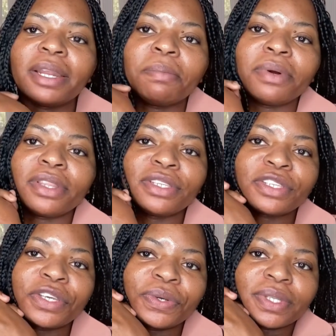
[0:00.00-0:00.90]
I bought this
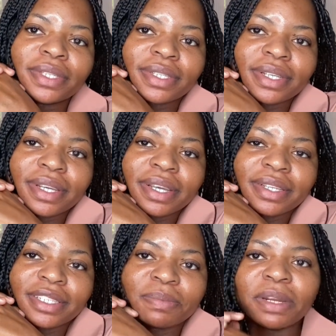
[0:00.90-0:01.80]
cute
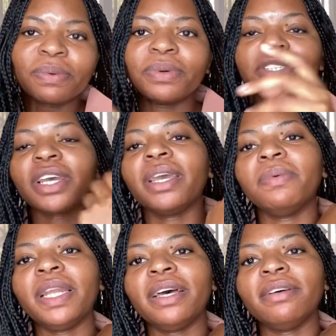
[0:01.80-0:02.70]
smartwatch. I'm in